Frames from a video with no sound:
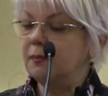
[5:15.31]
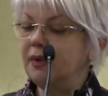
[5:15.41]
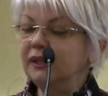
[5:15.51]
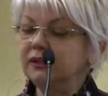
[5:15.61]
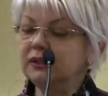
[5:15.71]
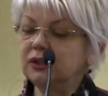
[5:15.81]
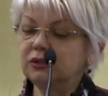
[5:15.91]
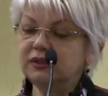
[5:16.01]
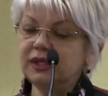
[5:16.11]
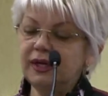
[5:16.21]
but
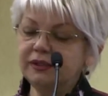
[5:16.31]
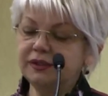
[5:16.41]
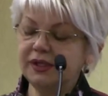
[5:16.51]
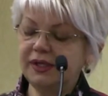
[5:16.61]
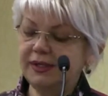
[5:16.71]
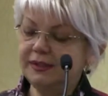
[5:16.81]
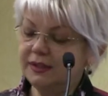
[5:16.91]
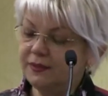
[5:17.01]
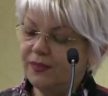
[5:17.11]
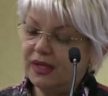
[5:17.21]
on the other
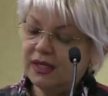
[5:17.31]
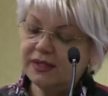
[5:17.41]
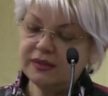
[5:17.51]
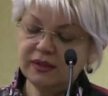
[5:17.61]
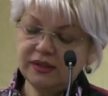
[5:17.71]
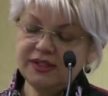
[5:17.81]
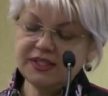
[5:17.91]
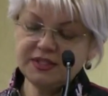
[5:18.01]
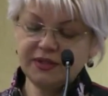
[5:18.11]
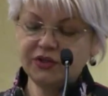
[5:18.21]
hand uh,
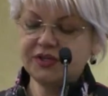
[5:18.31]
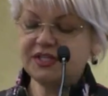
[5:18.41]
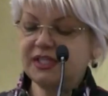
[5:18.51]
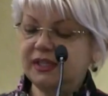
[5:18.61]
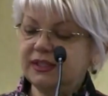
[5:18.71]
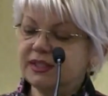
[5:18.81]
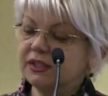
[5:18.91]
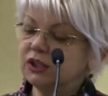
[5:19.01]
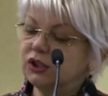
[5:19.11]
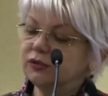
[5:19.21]
these are
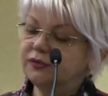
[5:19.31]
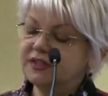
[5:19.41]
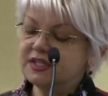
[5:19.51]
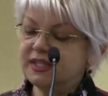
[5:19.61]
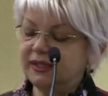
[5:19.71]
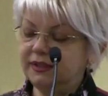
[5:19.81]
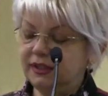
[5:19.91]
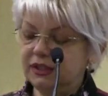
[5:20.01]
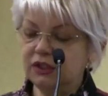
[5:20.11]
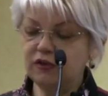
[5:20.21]
results of a
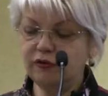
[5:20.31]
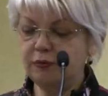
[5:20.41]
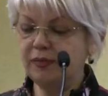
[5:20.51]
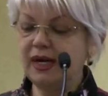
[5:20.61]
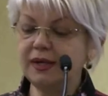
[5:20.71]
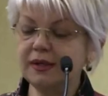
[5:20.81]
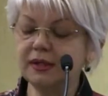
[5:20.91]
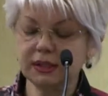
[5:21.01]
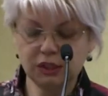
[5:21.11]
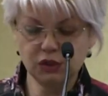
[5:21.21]
study of my
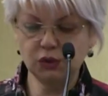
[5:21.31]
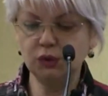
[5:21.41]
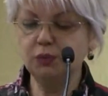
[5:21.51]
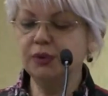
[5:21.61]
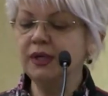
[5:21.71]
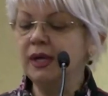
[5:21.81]
group